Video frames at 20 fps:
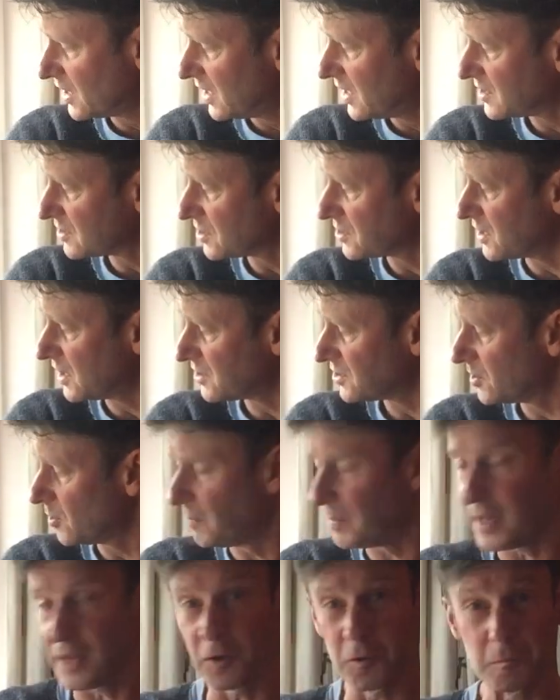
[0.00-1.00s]
is the
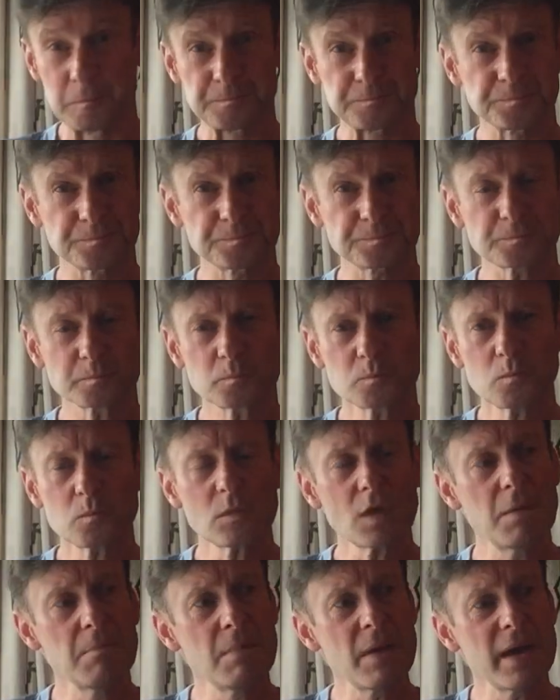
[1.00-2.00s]
Terciopelo,
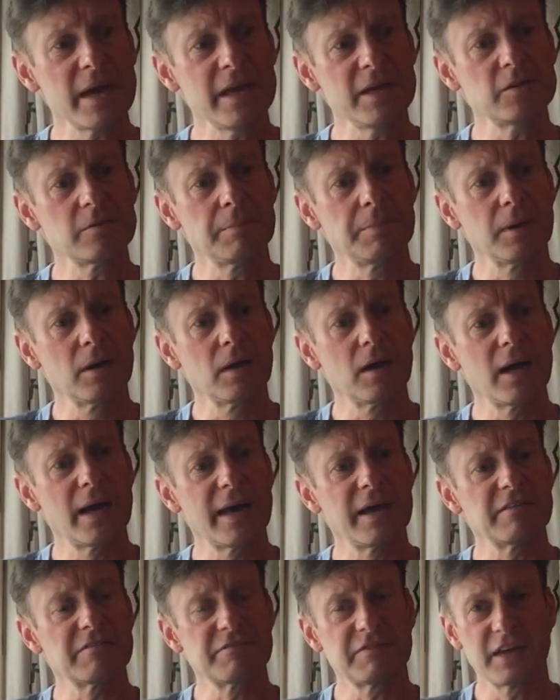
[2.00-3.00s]
made
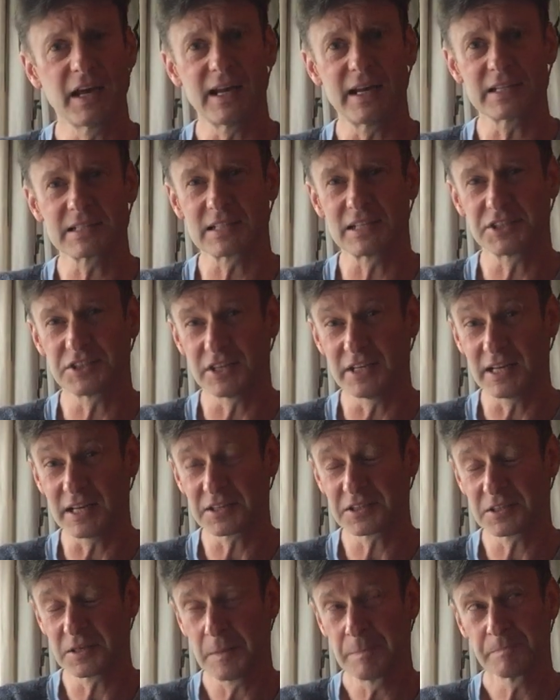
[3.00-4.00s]
by Finca Las Glicinas.